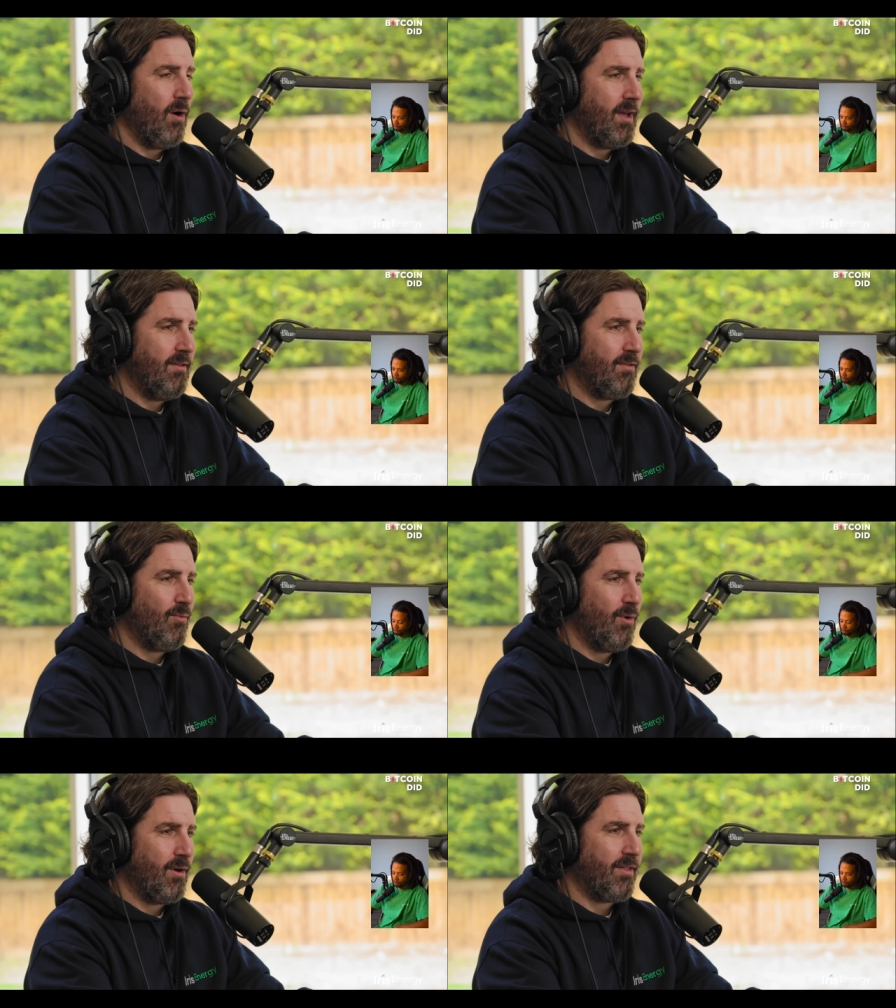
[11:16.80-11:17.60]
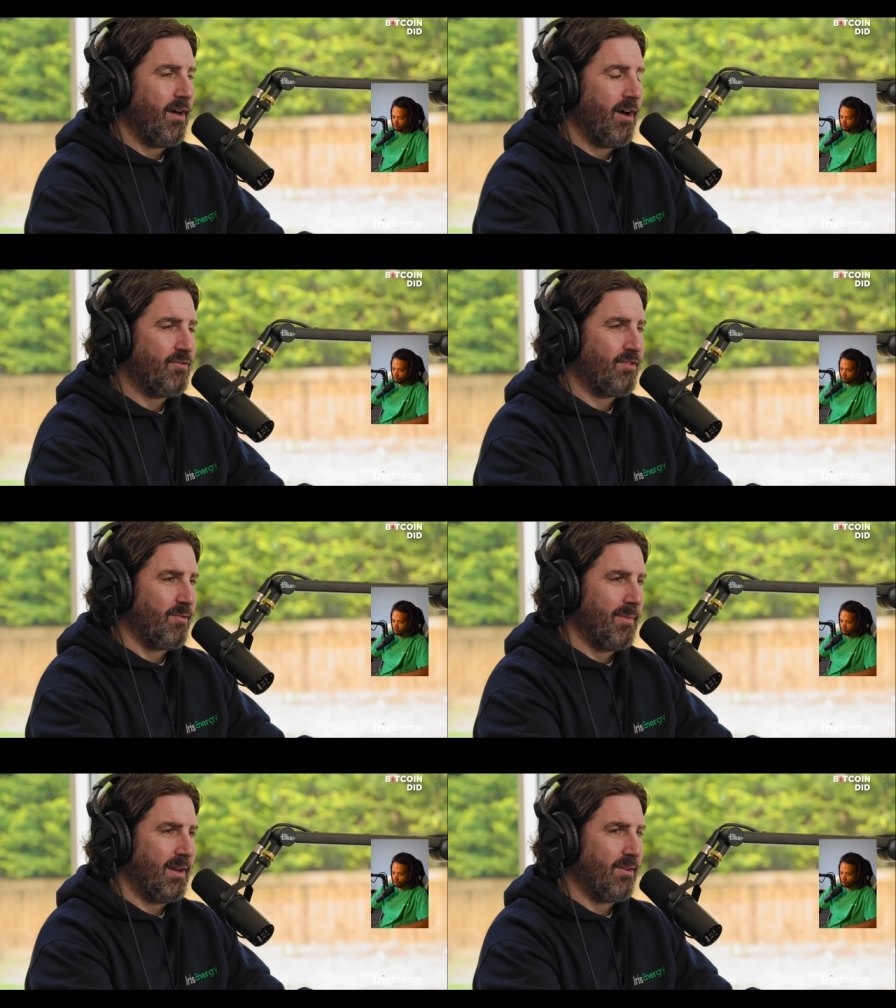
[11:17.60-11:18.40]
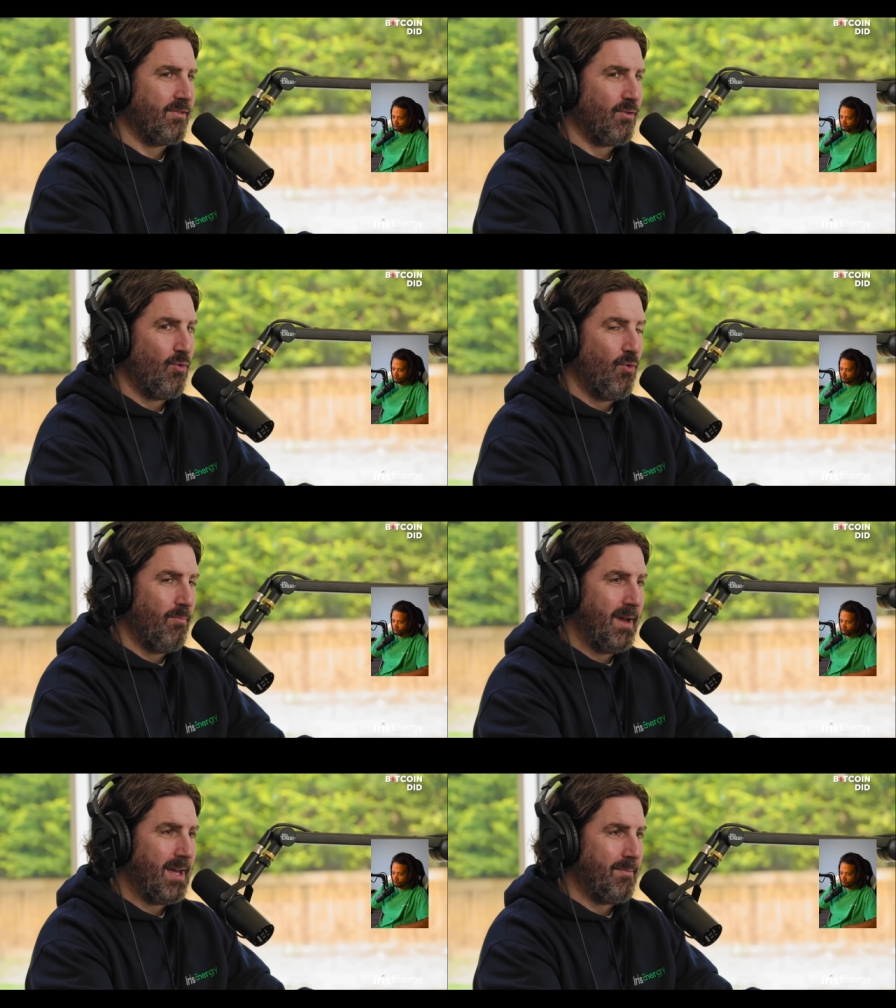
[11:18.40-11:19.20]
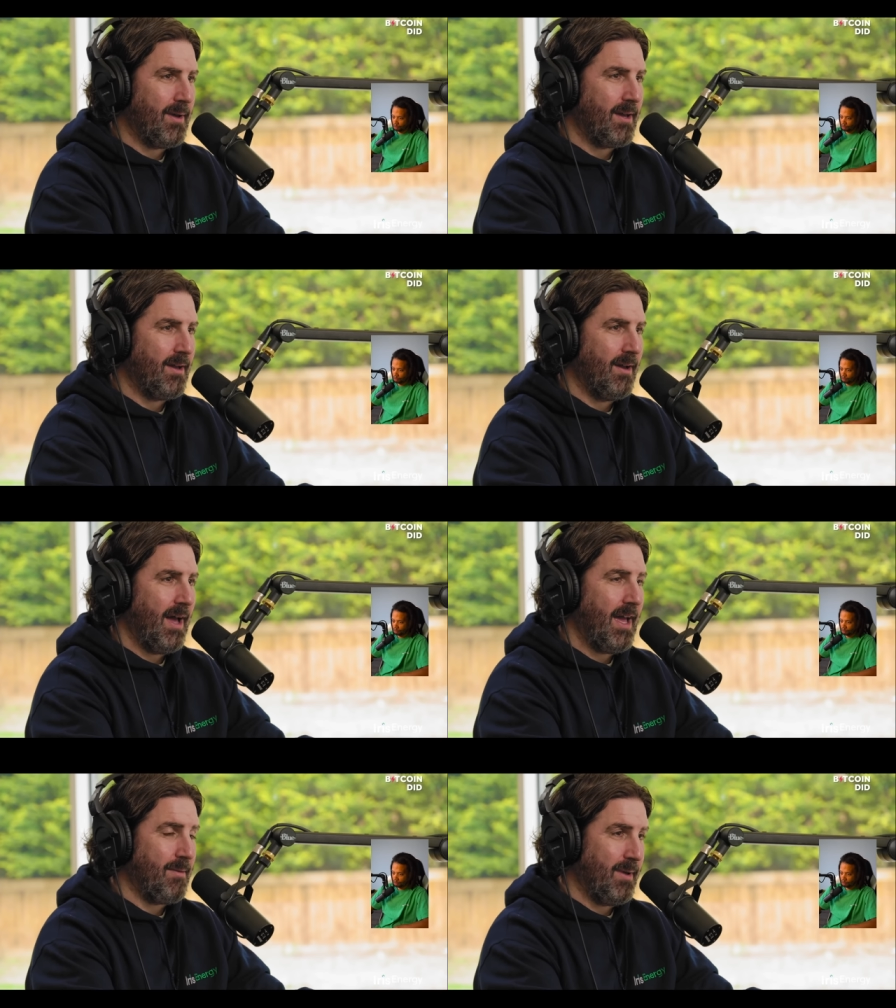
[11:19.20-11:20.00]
either worth hundreds of millions or maybe a